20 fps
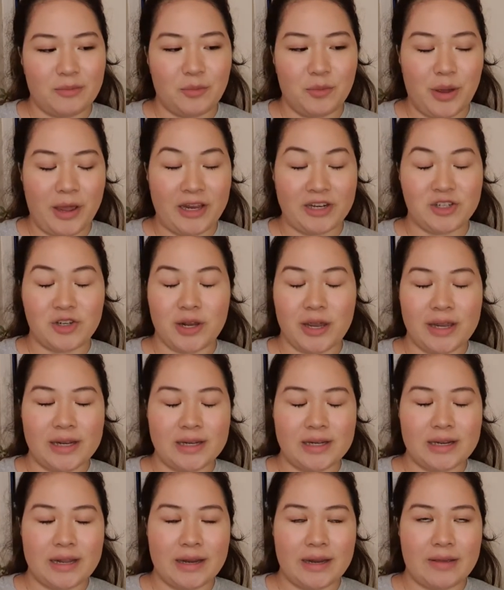I tried
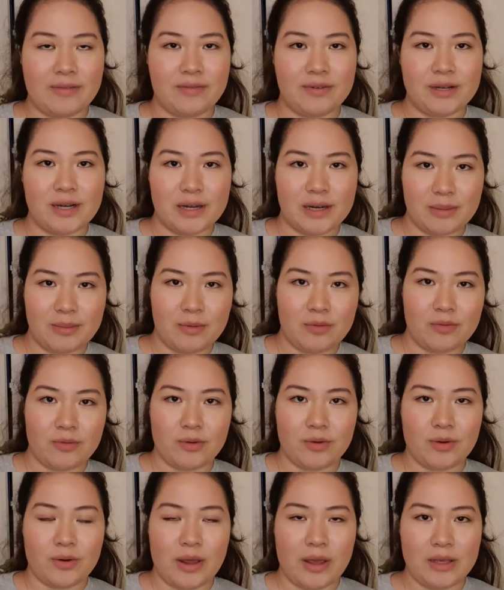it. I never done it
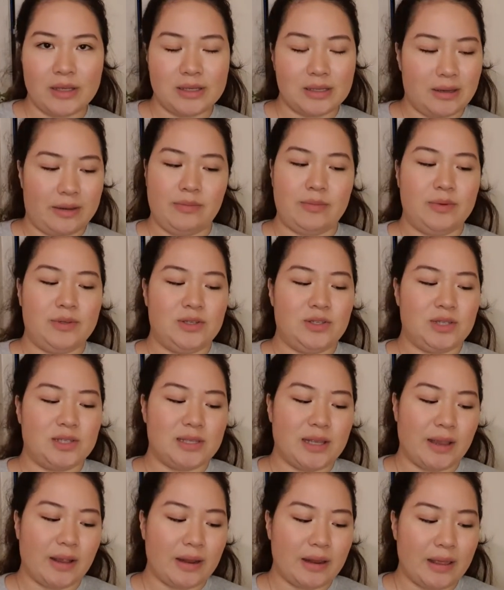before. I was just
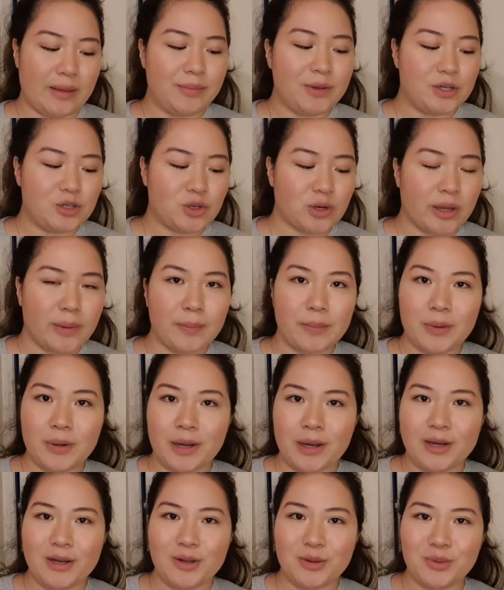like, let me try put it
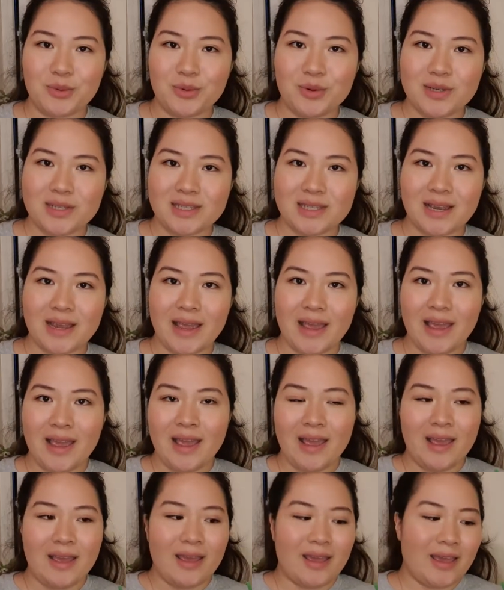in the water,
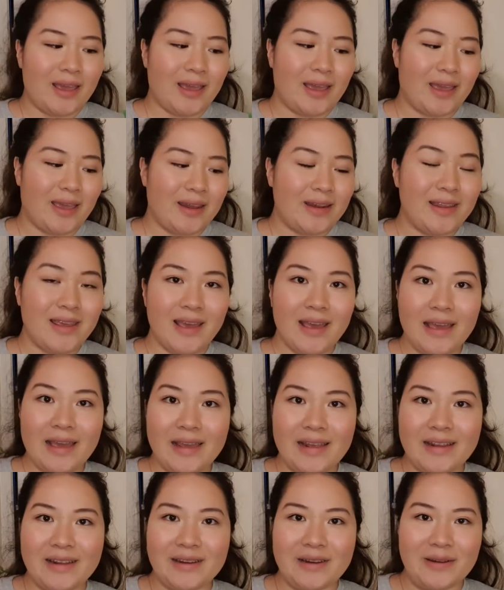and yeah,
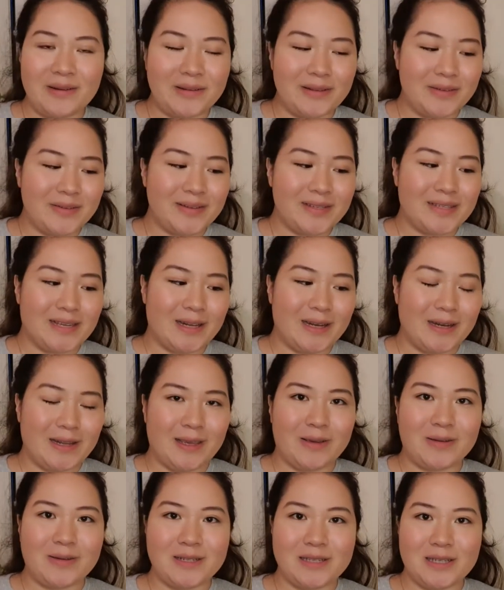it all of a sudden
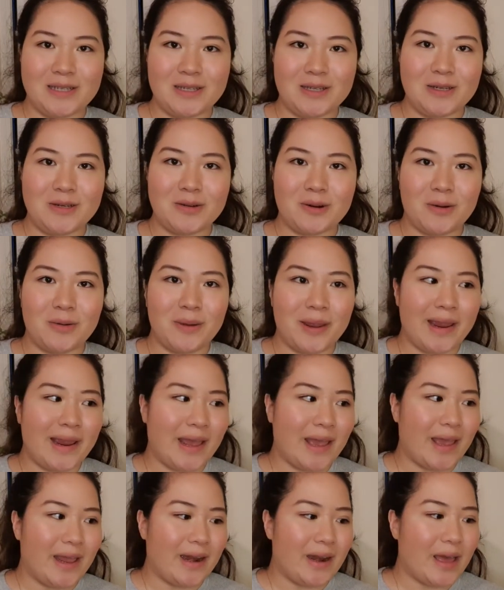it continued growing,
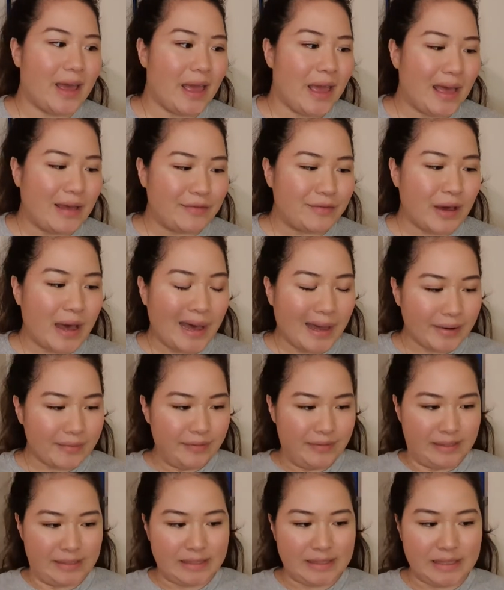and I have
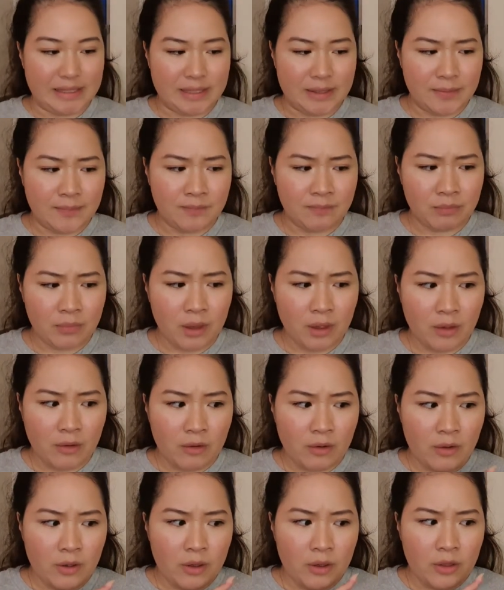harvested
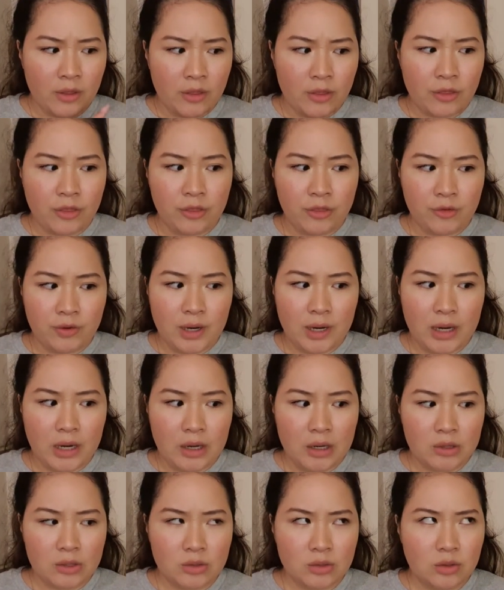
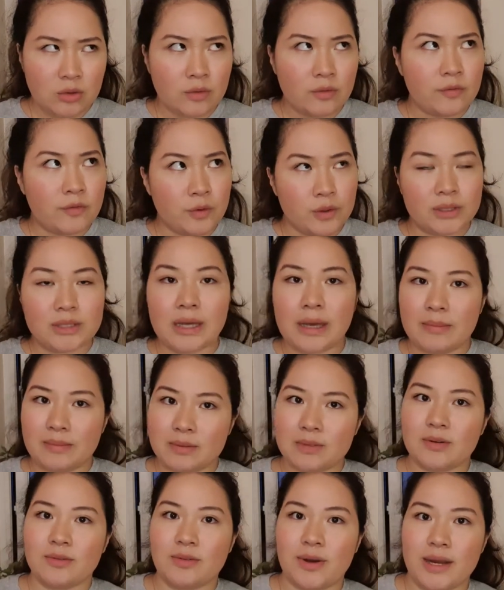3 or 4
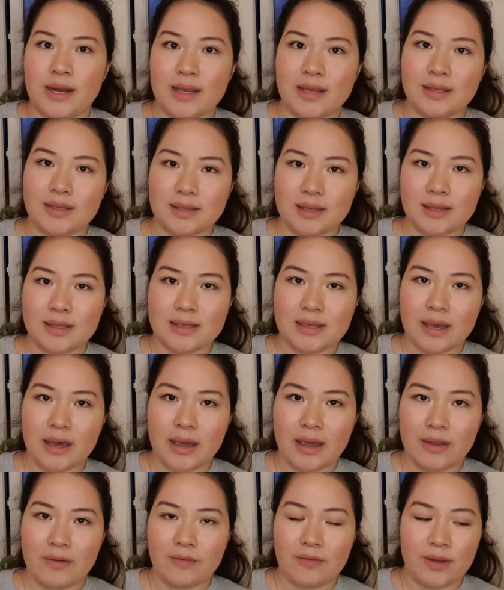times already since
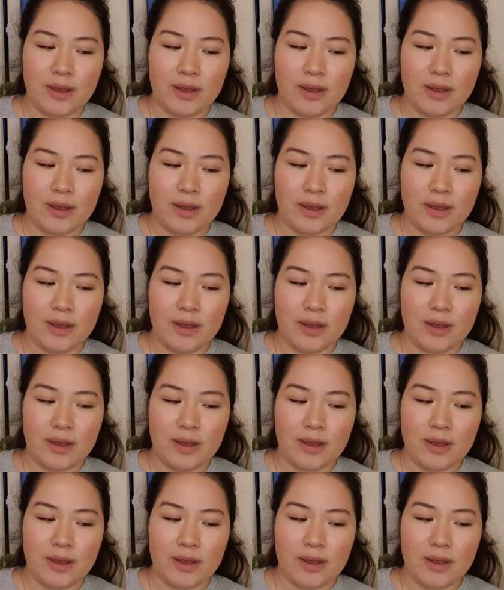I've